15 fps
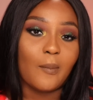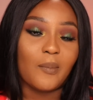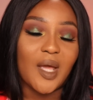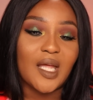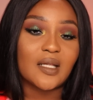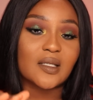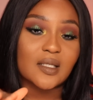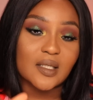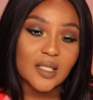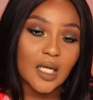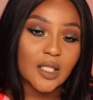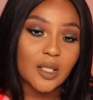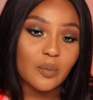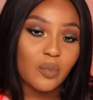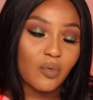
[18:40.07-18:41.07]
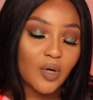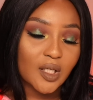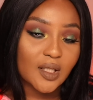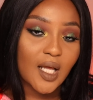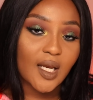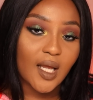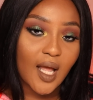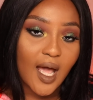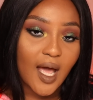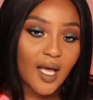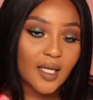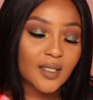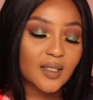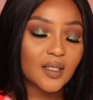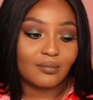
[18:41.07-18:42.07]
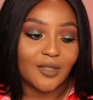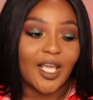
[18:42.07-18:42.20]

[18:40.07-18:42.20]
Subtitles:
main selling point that it has.